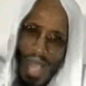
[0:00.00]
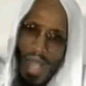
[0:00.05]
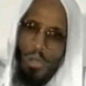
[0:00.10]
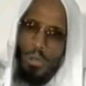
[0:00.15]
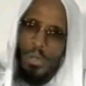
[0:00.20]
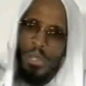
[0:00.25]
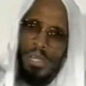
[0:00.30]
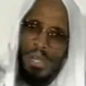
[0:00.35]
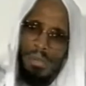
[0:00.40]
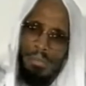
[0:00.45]

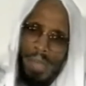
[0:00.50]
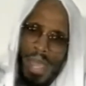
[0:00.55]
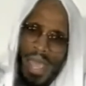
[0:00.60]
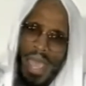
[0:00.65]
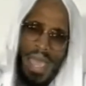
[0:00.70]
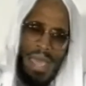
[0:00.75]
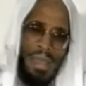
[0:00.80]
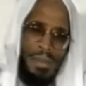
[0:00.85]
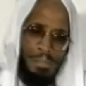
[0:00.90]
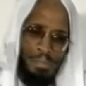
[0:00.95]
how could a
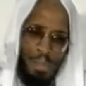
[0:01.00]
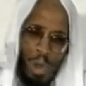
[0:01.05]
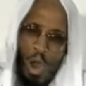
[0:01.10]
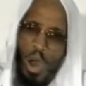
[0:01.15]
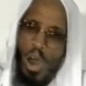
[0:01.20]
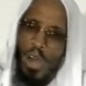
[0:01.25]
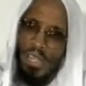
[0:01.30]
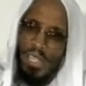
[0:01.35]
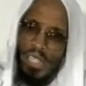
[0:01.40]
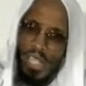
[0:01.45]
man
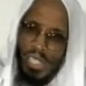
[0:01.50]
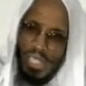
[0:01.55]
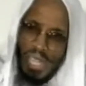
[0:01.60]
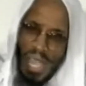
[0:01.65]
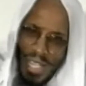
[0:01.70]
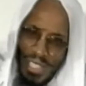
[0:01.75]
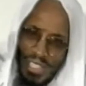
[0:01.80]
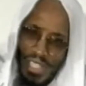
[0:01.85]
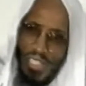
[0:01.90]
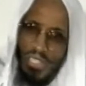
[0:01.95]
born in the
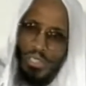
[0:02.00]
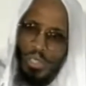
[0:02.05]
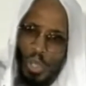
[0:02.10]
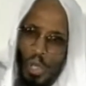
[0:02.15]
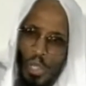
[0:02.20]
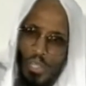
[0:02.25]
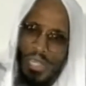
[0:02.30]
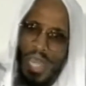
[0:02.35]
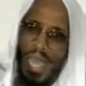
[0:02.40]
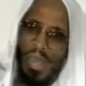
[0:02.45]
desert
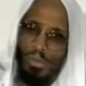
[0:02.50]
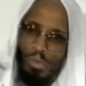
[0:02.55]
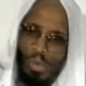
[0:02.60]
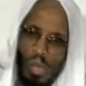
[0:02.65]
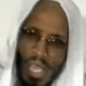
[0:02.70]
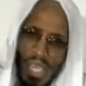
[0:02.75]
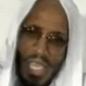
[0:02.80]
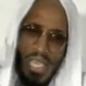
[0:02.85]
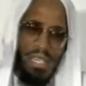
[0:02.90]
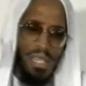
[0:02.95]
and could not
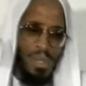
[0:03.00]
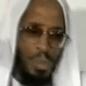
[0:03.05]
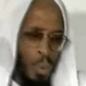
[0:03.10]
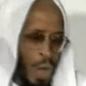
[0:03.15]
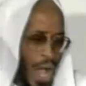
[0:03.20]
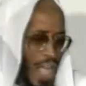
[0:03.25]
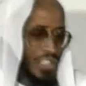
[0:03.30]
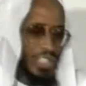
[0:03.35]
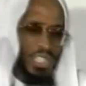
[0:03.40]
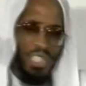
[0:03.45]
read
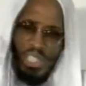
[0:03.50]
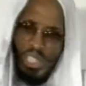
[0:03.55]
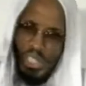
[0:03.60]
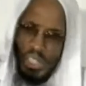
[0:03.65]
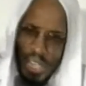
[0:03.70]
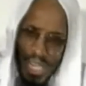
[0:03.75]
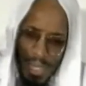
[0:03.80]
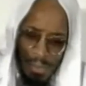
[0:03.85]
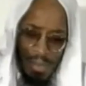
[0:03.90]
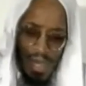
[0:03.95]
and watching
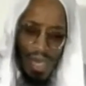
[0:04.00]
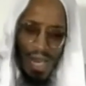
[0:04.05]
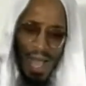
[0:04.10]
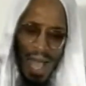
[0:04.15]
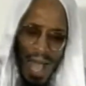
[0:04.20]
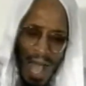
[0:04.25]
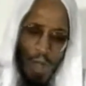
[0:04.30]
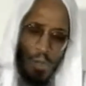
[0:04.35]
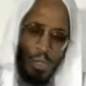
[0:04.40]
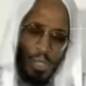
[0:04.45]

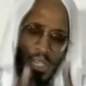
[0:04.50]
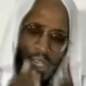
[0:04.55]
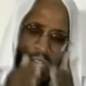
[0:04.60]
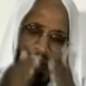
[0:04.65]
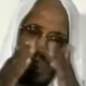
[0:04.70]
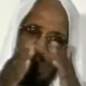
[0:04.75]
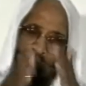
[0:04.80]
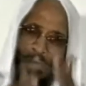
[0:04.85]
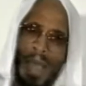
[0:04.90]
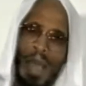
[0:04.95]
sheep, how could
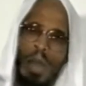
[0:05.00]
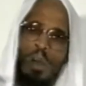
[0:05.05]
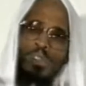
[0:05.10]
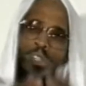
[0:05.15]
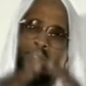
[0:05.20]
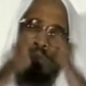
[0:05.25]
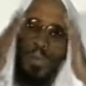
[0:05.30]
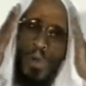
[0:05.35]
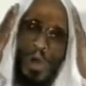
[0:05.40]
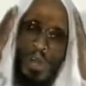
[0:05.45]
he
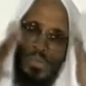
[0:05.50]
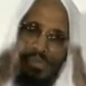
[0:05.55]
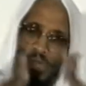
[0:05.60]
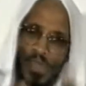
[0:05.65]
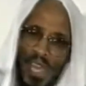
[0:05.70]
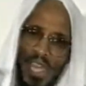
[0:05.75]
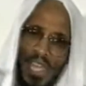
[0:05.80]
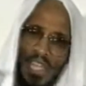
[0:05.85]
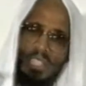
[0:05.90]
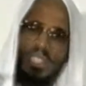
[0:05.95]
expound
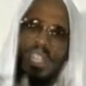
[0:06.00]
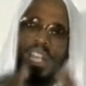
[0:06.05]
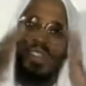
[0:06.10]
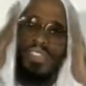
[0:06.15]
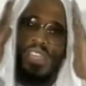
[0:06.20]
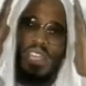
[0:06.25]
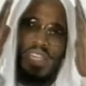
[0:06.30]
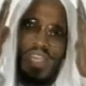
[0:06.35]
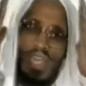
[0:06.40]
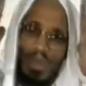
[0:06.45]
upon
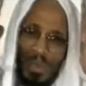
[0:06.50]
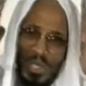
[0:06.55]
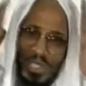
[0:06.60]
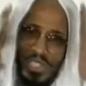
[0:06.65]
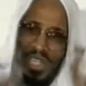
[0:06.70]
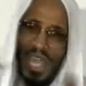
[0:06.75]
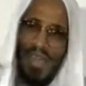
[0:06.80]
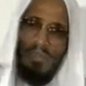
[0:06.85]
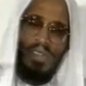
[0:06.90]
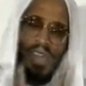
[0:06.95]
things that he
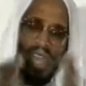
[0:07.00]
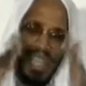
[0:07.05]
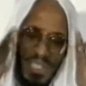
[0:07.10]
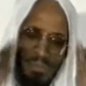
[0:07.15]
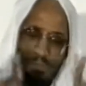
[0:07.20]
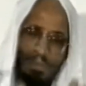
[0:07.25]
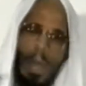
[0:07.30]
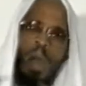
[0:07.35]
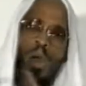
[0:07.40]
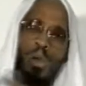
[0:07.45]
was never
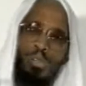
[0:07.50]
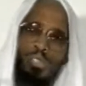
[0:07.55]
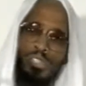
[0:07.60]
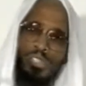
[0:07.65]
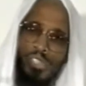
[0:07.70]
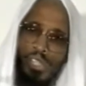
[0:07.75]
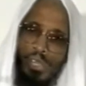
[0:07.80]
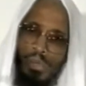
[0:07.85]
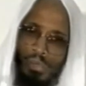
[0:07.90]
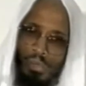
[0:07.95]

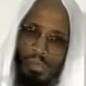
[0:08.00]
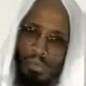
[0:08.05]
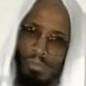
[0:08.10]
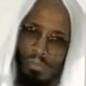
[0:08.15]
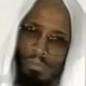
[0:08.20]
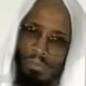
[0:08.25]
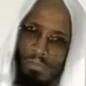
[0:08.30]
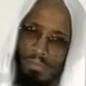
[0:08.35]
exposed to?